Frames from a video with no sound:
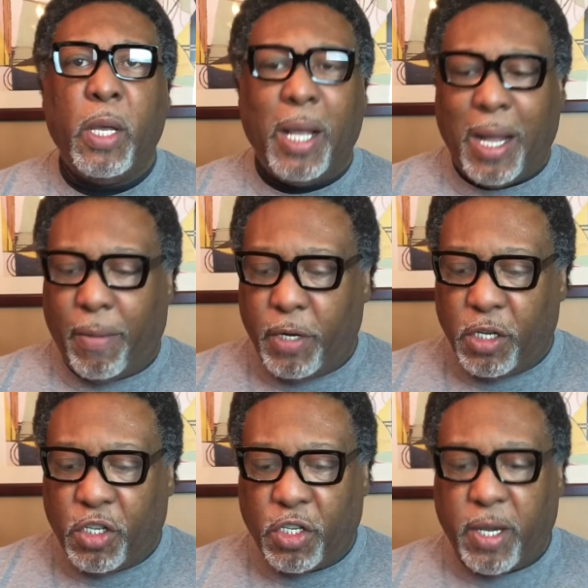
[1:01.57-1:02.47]
I'm going to
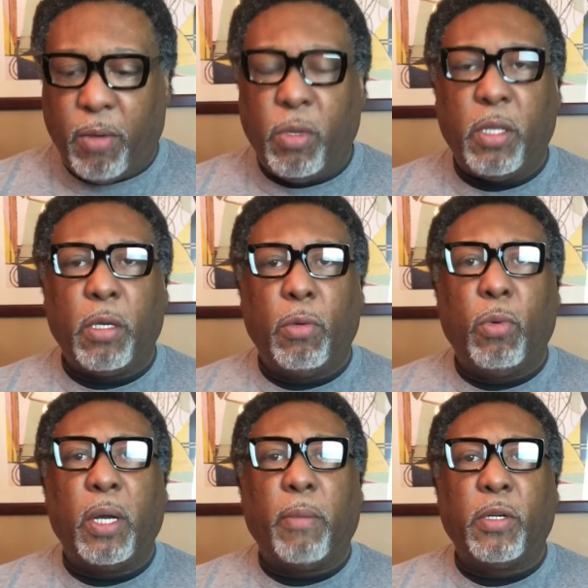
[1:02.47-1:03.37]
share with you
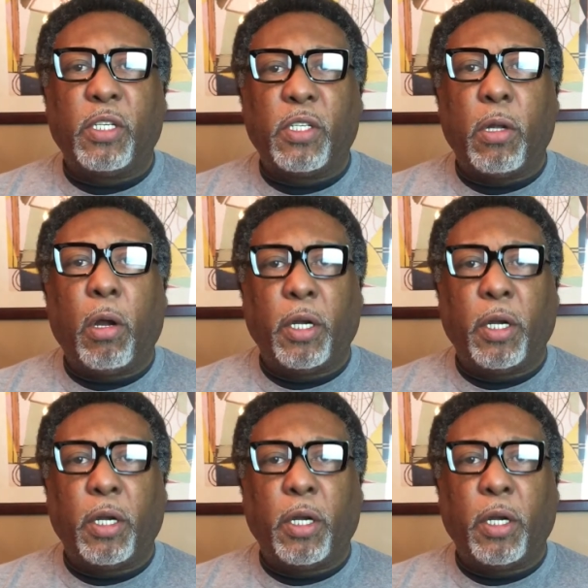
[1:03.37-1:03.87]
what I'm going to start